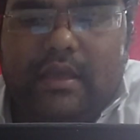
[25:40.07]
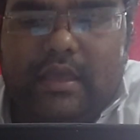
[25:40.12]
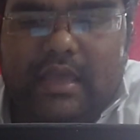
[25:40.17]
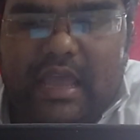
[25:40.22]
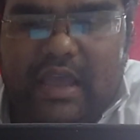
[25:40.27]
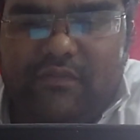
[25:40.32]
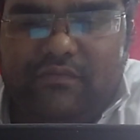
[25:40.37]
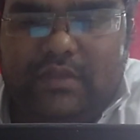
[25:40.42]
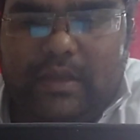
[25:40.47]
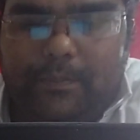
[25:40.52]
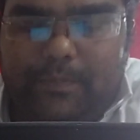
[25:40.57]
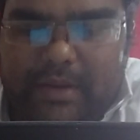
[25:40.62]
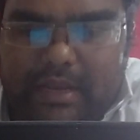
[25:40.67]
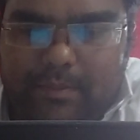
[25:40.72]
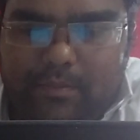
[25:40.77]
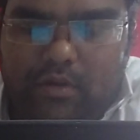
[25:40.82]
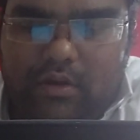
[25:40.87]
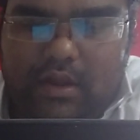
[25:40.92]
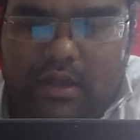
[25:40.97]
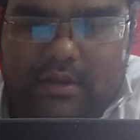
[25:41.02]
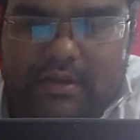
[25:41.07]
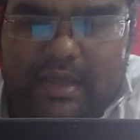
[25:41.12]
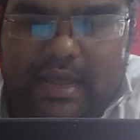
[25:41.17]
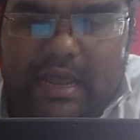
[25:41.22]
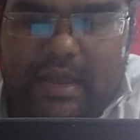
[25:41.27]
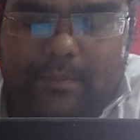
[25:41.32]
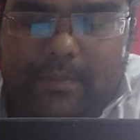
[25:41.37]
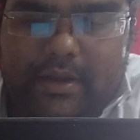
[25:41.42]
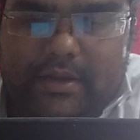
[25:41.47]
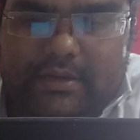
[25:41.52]
If the premolar
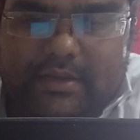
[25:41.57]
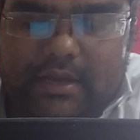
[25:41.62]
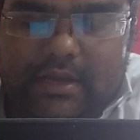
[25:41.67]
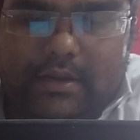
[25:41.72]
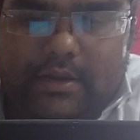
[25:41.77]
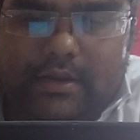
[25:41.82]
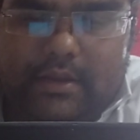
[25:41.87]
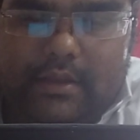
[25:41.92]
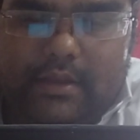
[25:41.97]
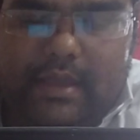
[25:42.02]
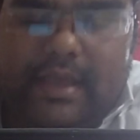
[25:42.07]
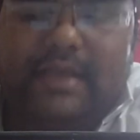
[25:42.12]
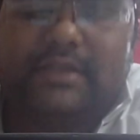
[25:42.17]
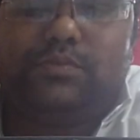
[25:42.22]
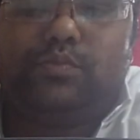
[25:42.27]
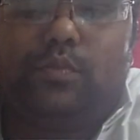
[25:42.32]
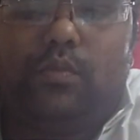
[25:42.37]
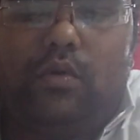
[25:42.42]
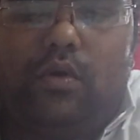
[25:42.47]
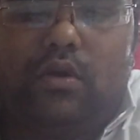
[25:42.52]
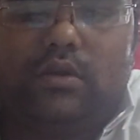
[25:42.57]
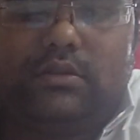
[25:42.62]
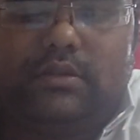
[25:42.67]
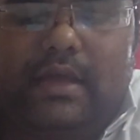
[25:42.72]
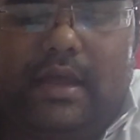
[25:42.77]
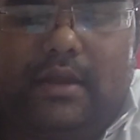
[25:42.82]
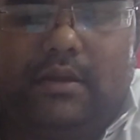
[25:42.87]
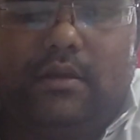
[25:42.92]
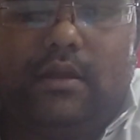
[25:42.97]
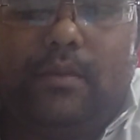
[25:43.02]
diameter is more
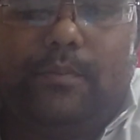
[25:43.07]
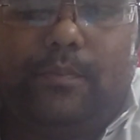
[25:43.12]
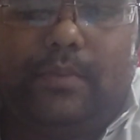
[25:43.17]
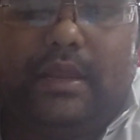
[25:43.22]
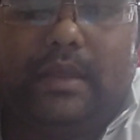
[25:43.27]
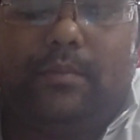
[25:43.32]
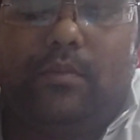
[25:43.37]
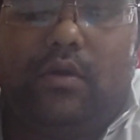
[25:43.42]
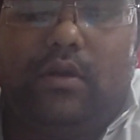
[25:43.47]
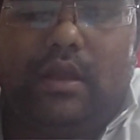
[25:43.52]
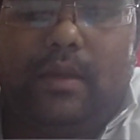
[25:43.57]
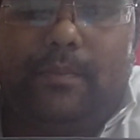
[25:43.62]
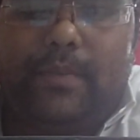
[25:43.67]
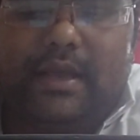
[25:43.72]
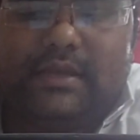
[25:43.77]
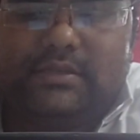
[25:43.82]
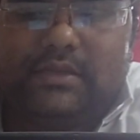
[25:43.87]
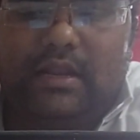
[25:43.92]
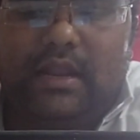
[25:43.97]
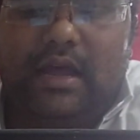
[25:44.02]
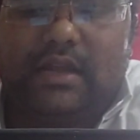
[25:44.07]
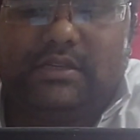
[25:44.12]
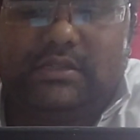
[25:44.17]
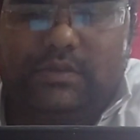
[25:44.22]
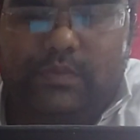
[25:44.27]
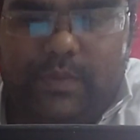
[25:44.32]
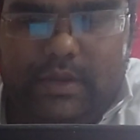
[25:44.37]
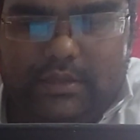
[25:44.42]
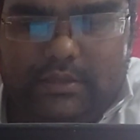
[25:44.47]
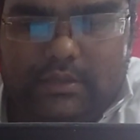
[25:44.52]
than premolar basal arch
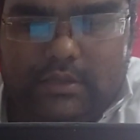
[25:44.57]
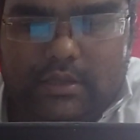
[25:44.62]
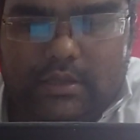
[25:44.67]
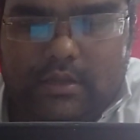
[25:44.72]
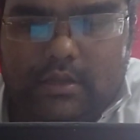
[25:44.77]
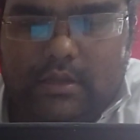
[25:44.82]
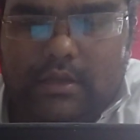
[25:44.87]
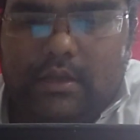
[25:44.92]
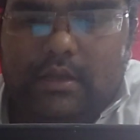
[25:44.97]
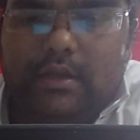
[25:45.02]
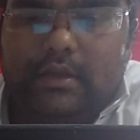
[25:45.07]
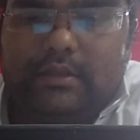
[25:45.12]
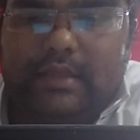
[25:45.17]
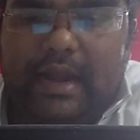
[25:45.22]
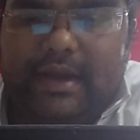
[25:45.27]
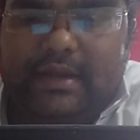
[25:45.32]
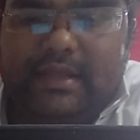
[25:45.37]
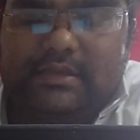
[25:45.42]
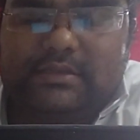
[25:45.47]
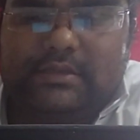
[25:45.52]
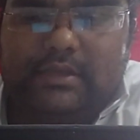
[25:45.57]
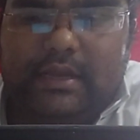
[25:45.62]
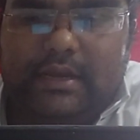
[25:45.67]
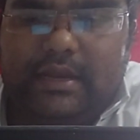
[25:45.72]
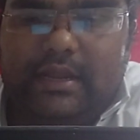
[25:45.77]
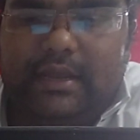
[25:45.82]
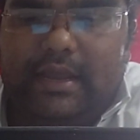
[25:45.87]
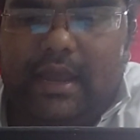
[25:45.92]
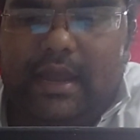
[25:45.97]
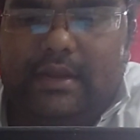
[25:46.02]
width, that is
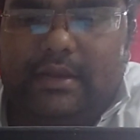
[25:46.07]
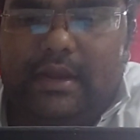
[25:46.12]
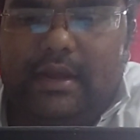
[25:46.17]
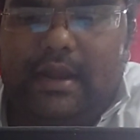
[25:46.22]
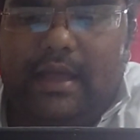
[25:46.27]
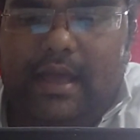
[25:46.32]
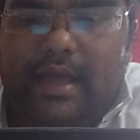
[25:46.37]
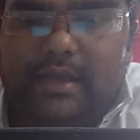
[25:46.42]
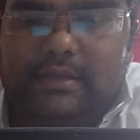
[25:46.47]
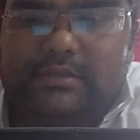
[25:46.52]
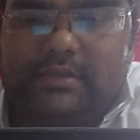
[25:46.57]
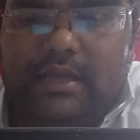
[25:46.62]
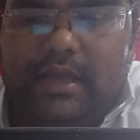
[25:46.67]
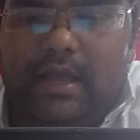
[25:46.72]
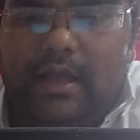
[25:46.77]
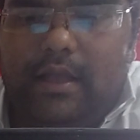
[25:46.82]
indicated as